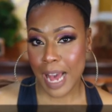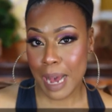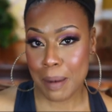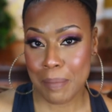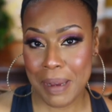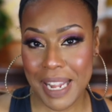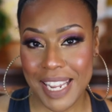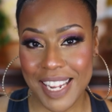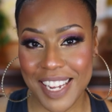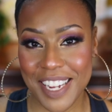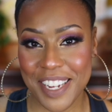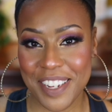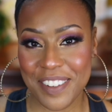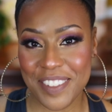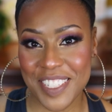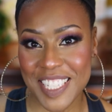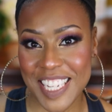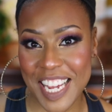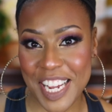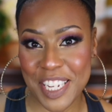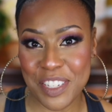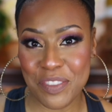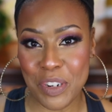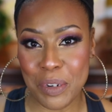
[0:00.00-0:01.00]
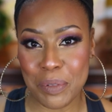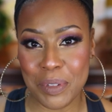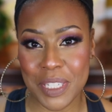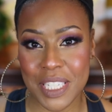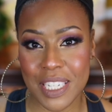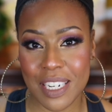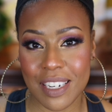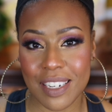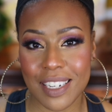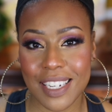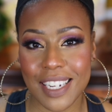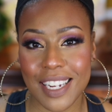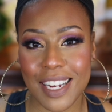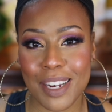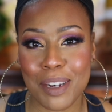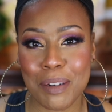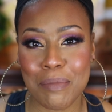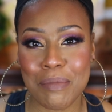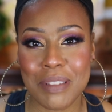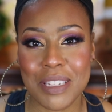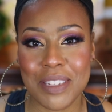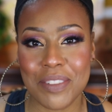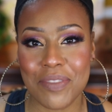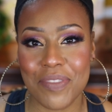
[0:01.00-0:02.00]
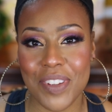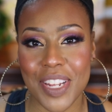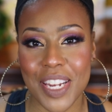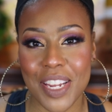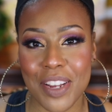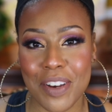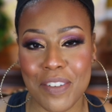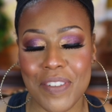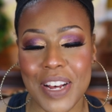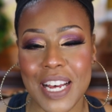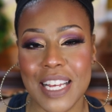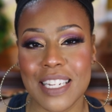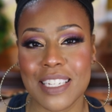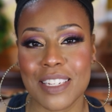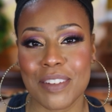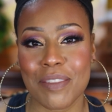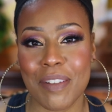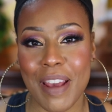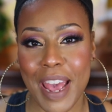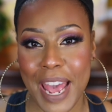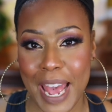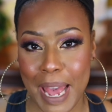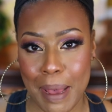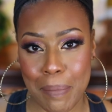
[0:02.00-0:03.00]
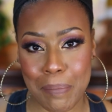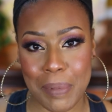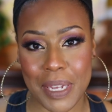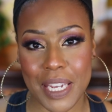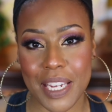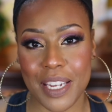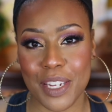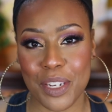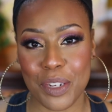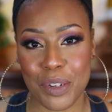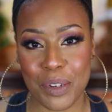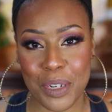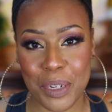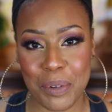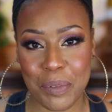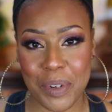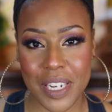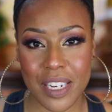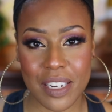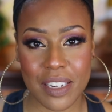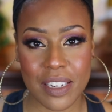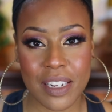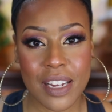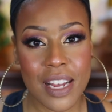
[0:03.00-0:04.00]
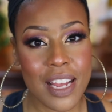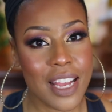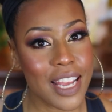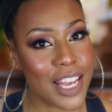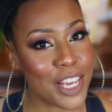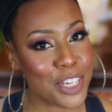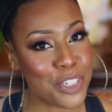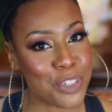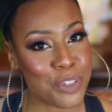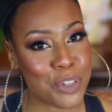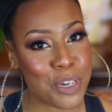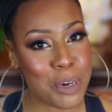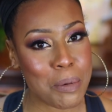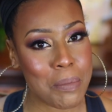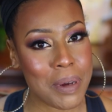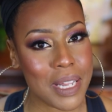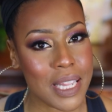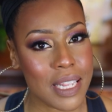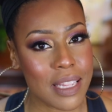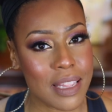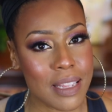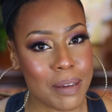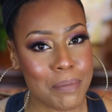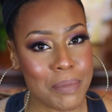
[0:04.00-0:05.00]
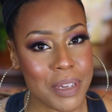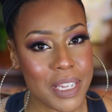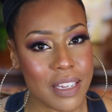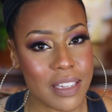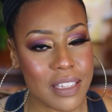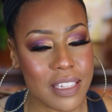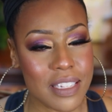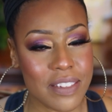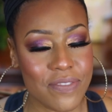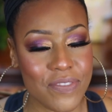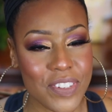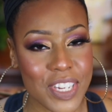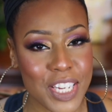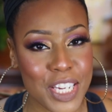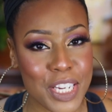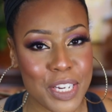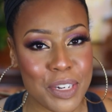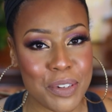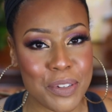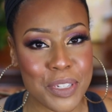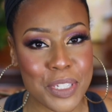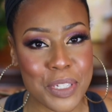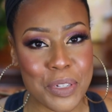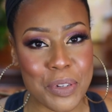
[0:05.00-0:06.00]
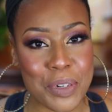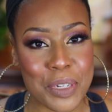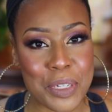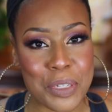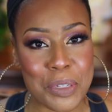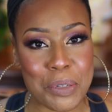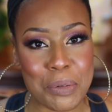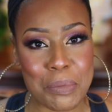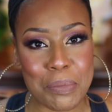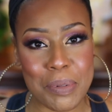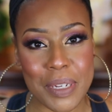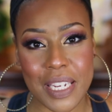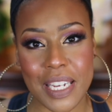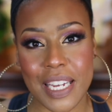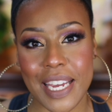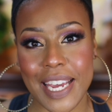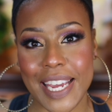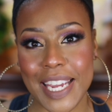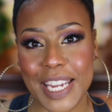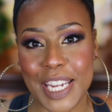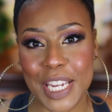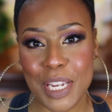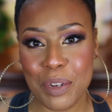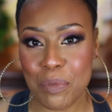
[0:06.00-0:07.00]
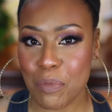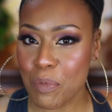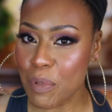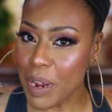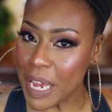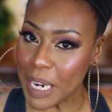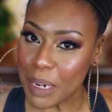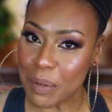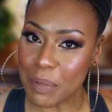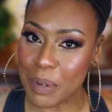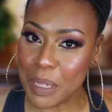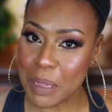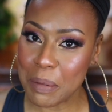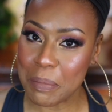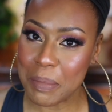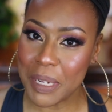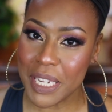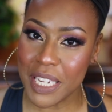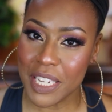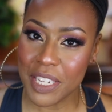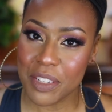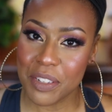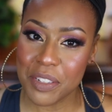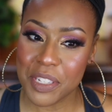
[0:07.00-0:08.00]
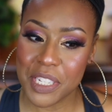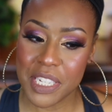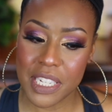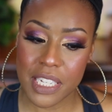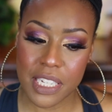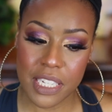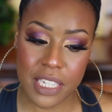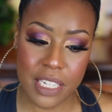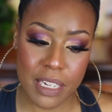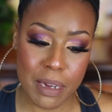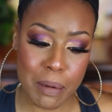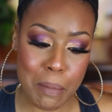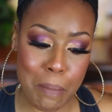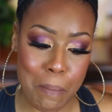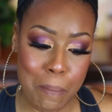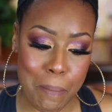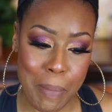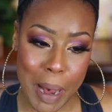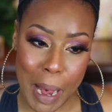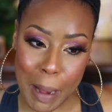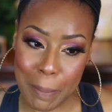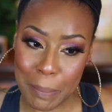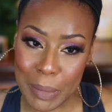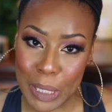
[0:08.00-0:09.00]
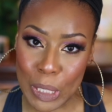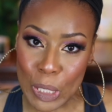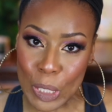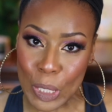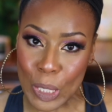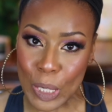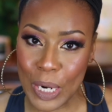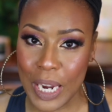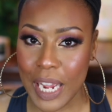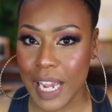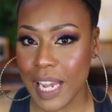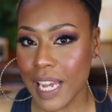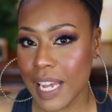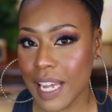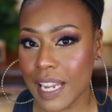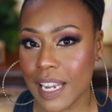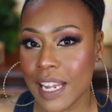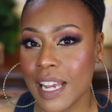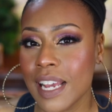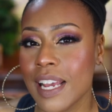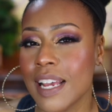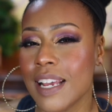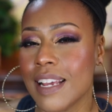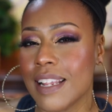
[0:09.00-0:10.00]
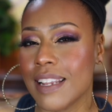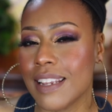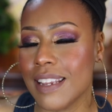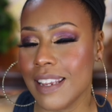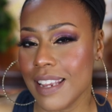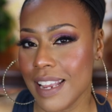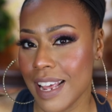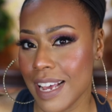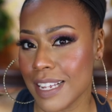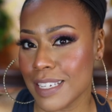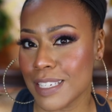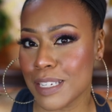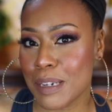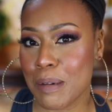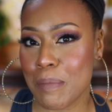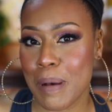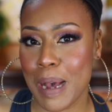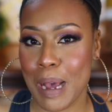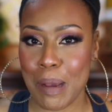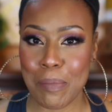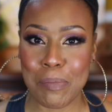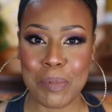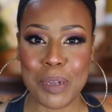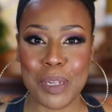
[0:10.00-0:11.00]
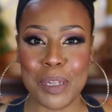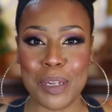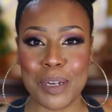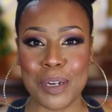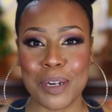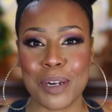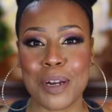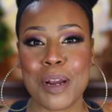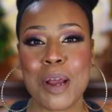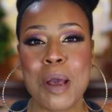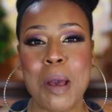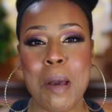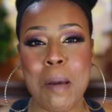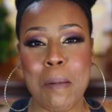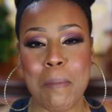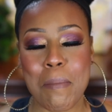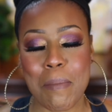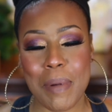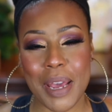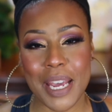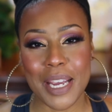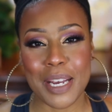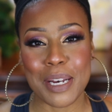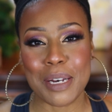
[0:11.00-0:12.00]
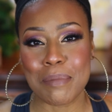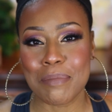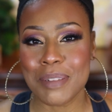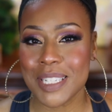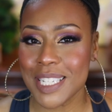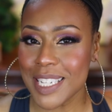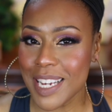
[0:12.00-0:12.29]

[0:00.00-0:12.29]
Hi my loves, thanks for returning. I hope this video finds you happy and doing well. As you know by the thumbnail, this video is going to be a get ready with me using some popular and not so popular makeup.